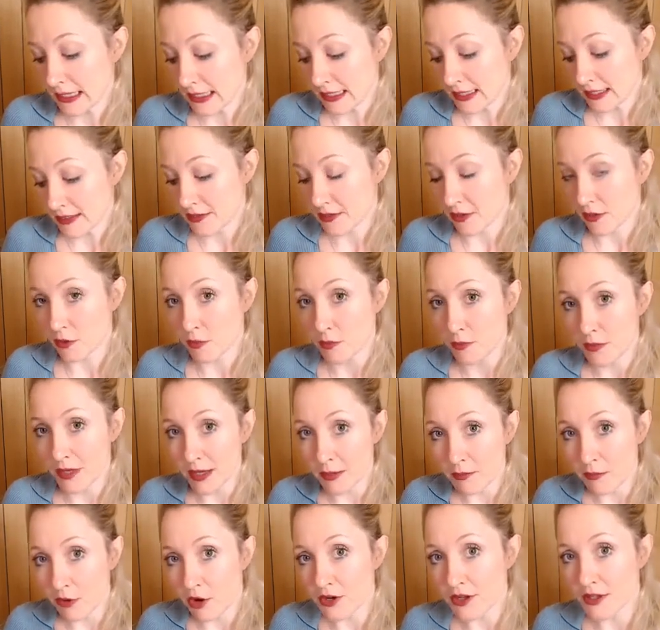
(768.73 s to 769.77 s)
So
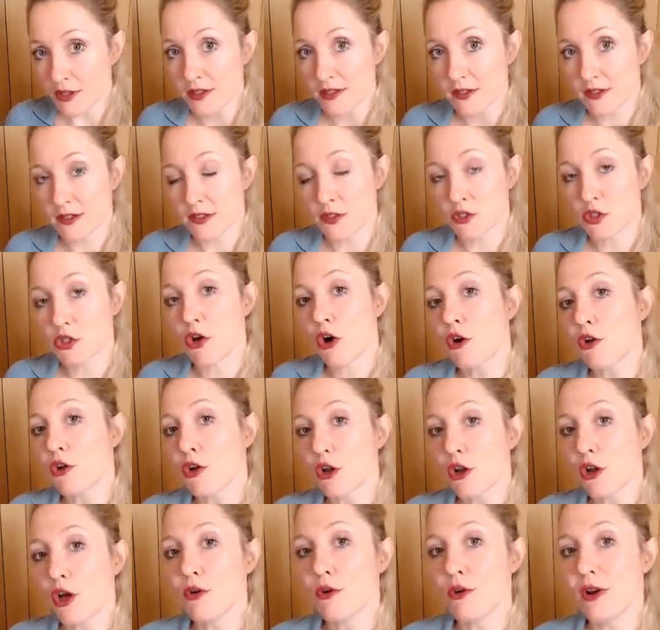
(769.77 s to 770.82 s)
this is not
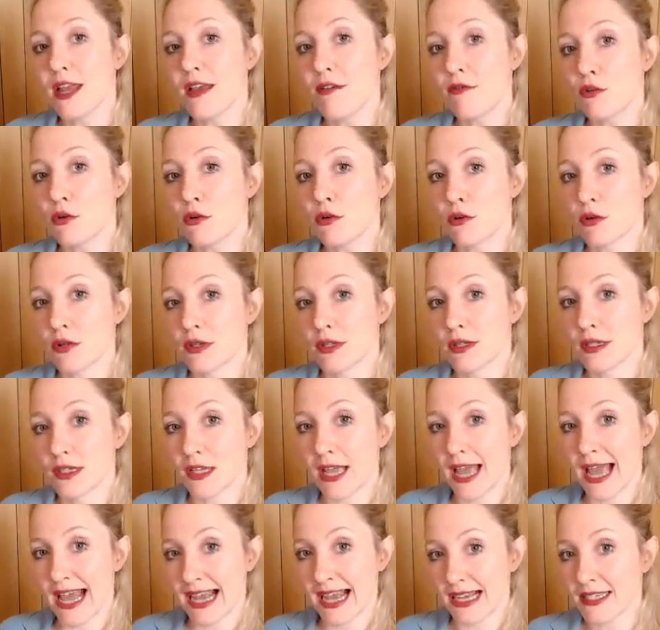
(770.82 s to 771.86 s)
low-level
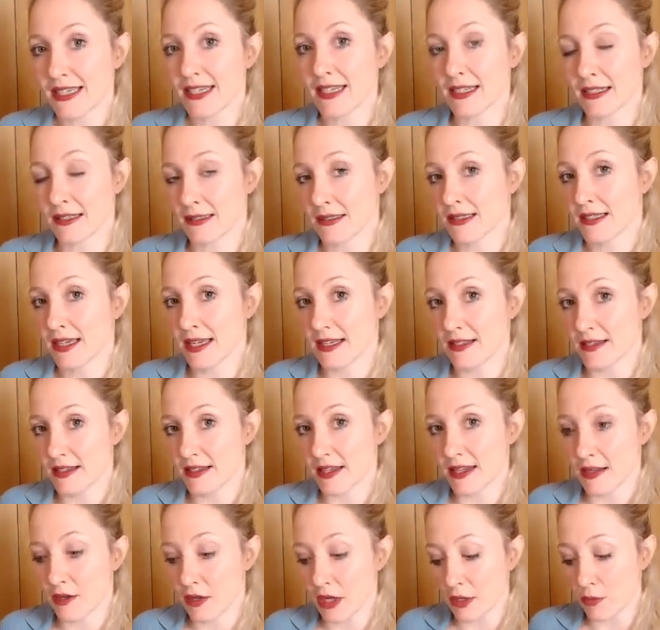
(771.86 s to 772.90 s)
hacking.
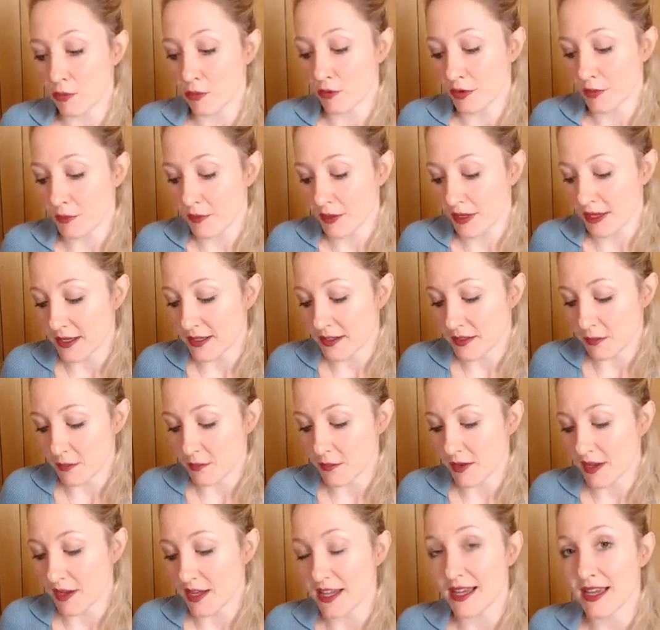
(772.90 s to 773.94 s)
It would appear to
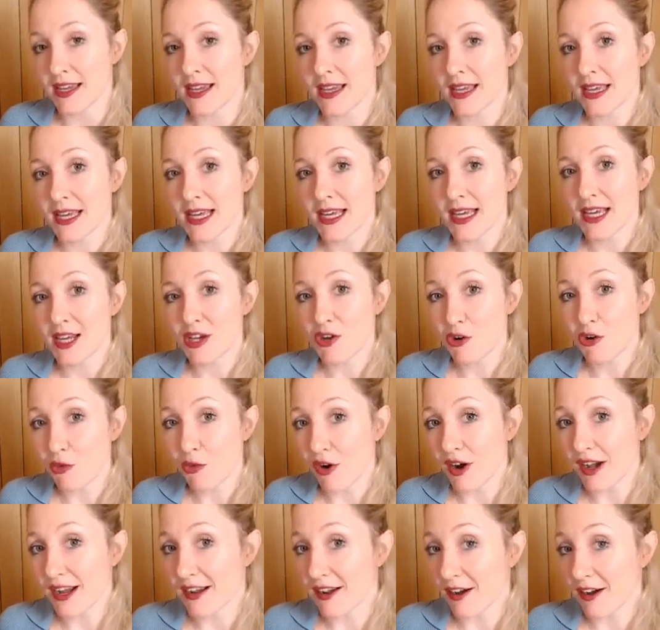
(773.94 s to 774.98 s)
be
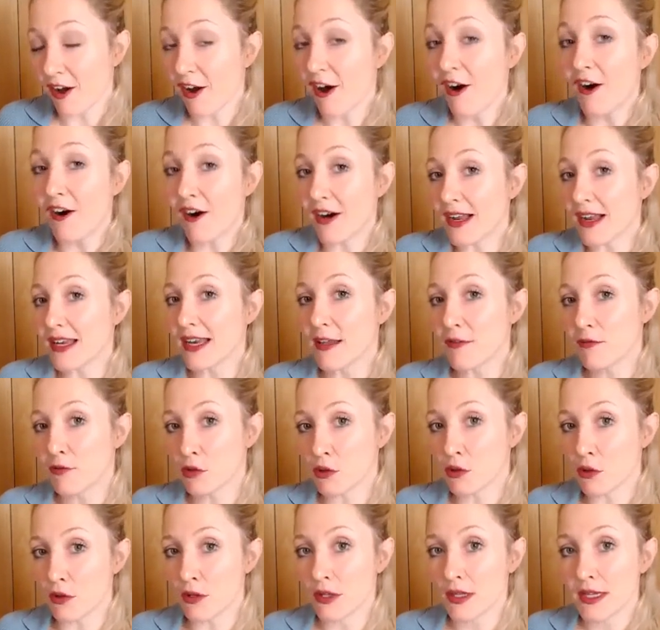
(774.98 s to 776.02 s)
quite
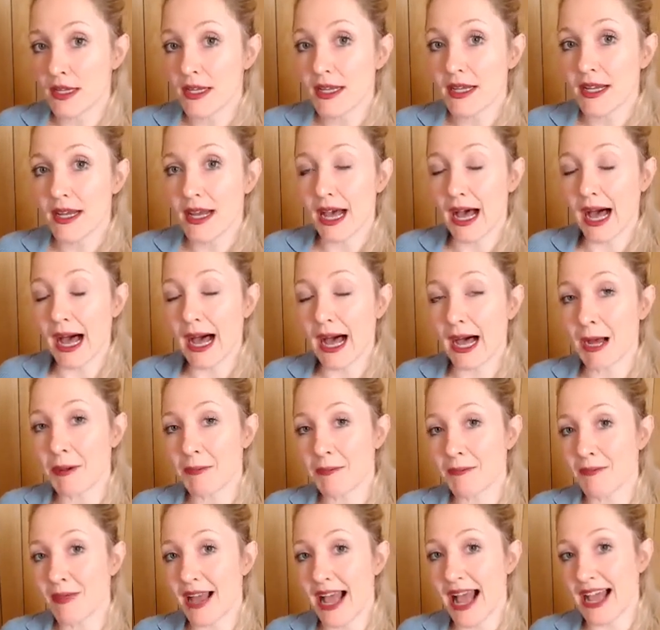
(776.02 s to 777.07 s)
high-level
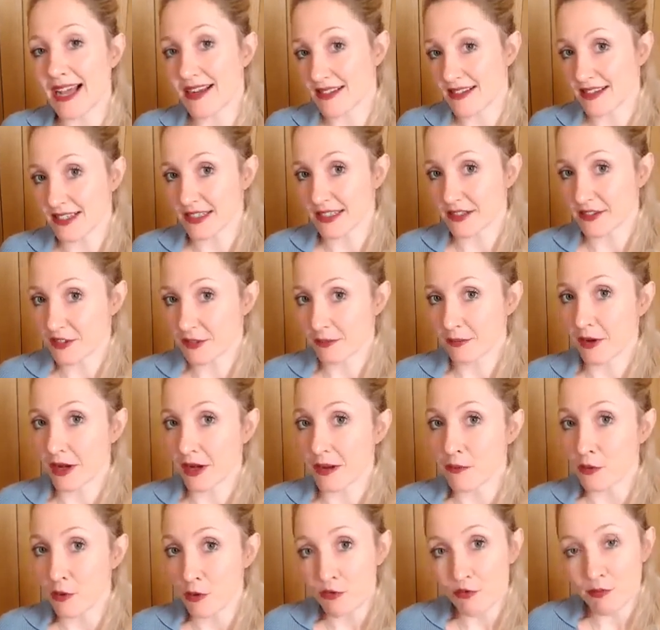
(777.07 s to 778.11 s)
access to my
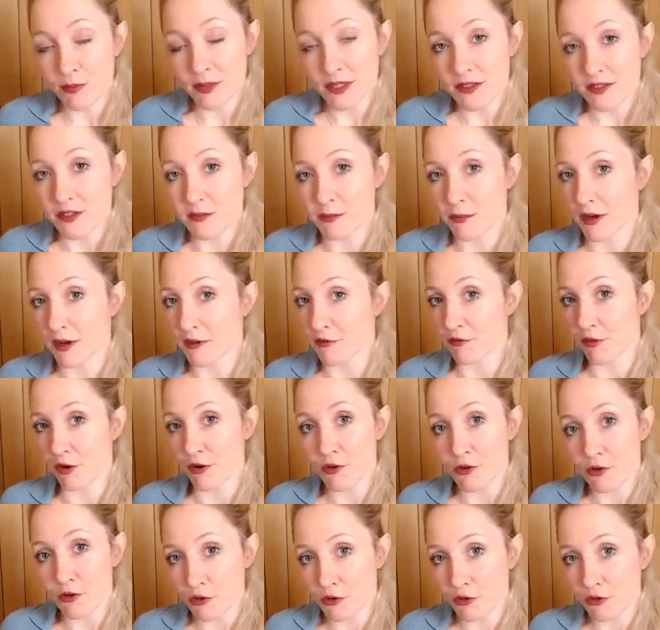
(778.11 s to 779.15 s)
movements, my
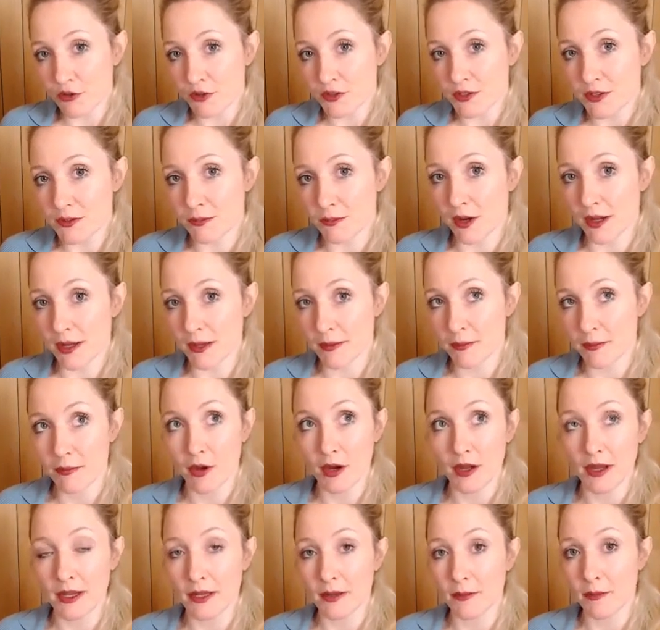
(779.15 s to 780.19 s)
phone calls, my
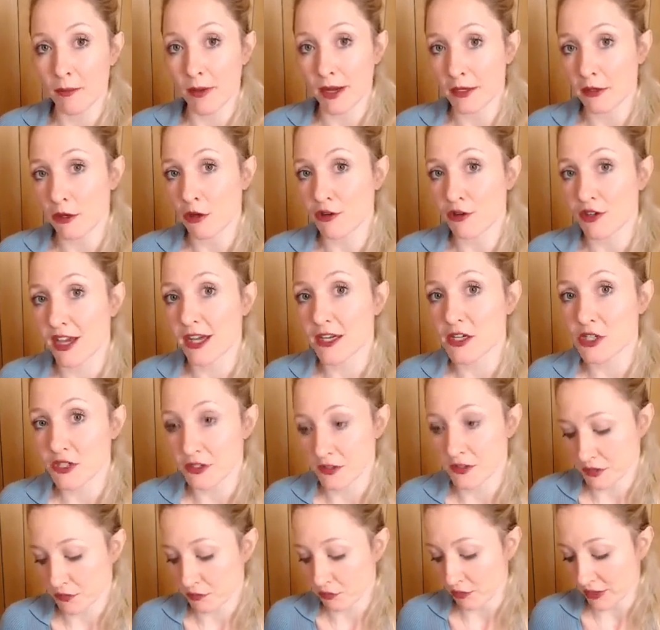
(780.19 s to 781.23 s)

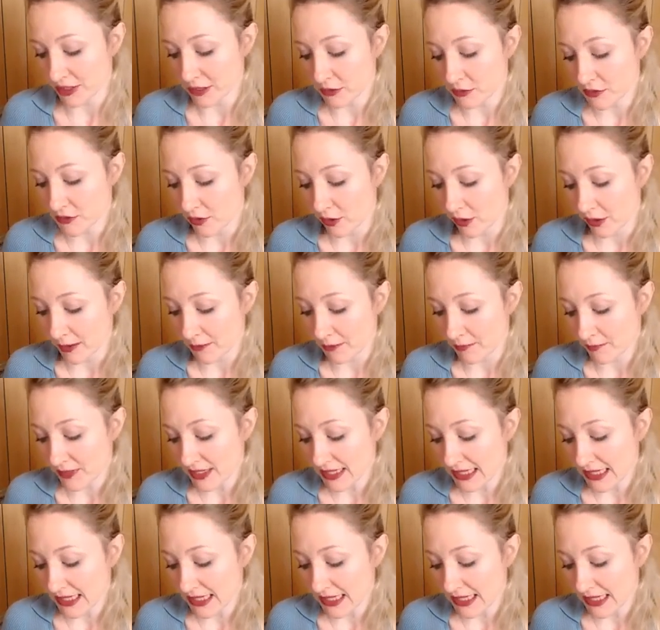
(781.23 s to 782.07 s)
locations in real time.